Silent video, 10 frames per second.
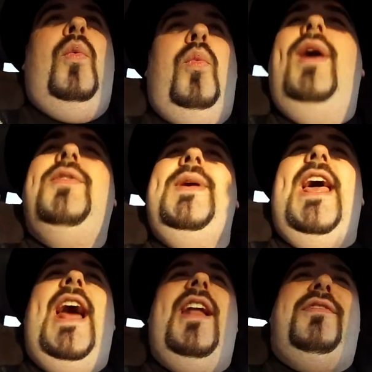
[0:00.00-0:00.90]
once we
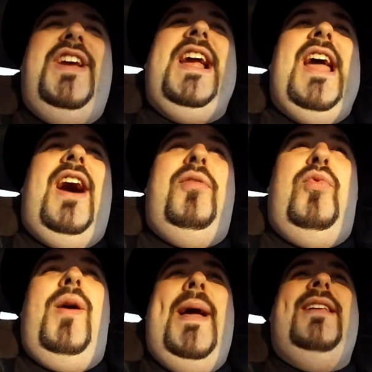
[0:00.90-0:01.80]
get out of checkout,
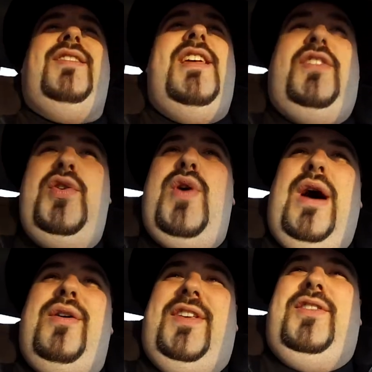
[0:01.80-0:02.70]
we're basically 2
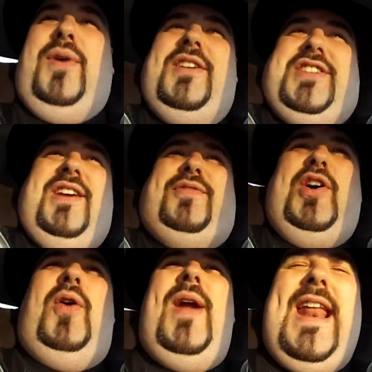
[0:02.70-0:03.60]
hours into our shift
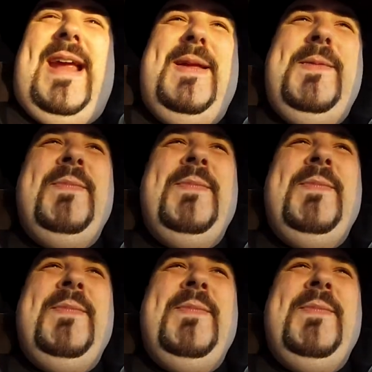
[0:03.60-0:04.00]
already.